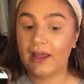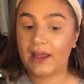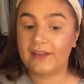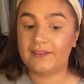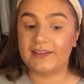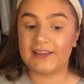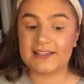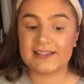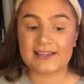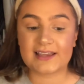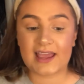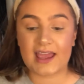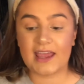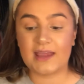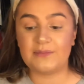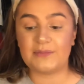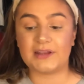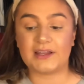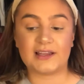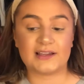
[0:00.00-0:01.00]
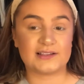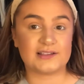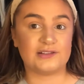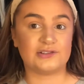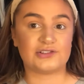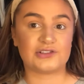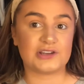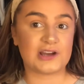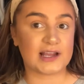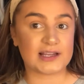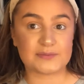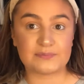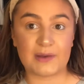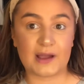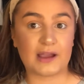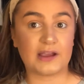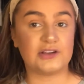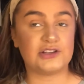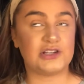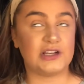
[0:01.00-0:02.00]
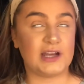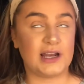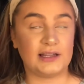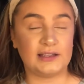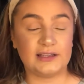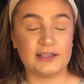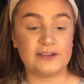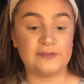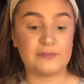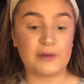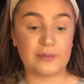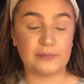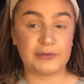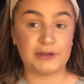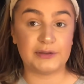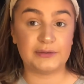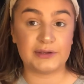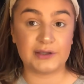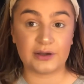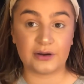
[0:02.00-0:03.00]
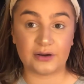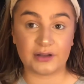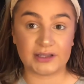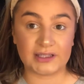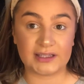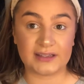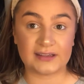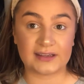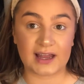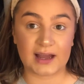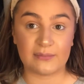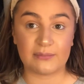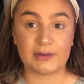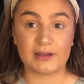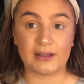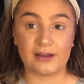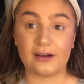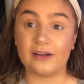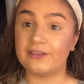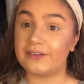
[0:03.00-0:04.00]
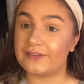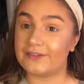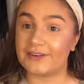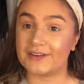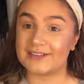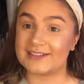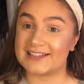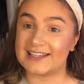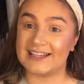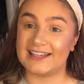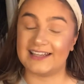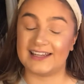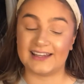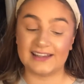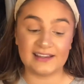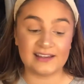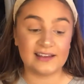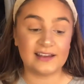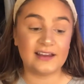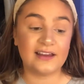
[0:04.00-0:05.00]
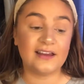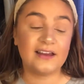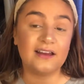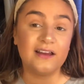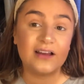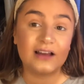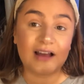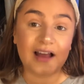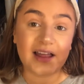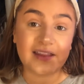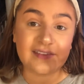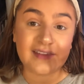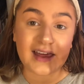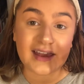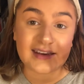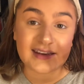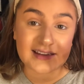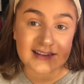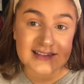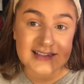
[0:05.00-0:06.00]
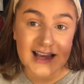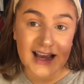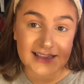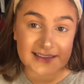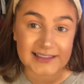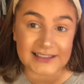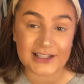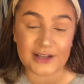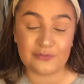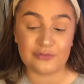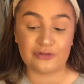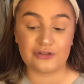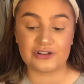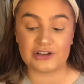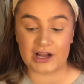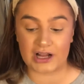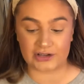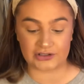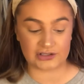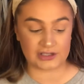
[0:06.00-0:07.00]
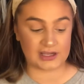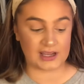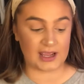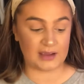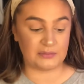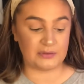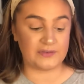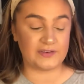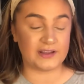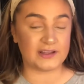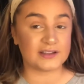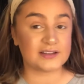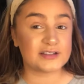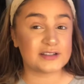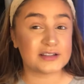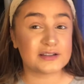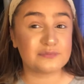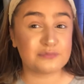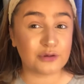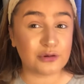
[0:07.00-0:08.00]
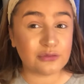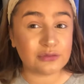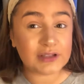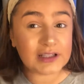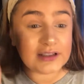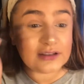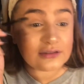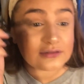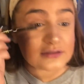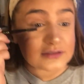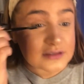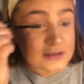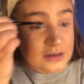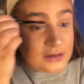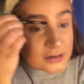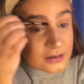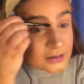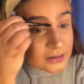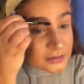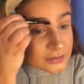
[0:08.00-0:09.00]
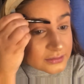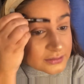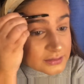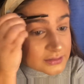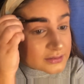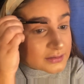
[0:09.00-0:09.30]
This came in like such a nice packaging. I'll leave my beauty haul link down below if you've not seen it. And then a tiny little brush actually came with it. And this spoolie looks good.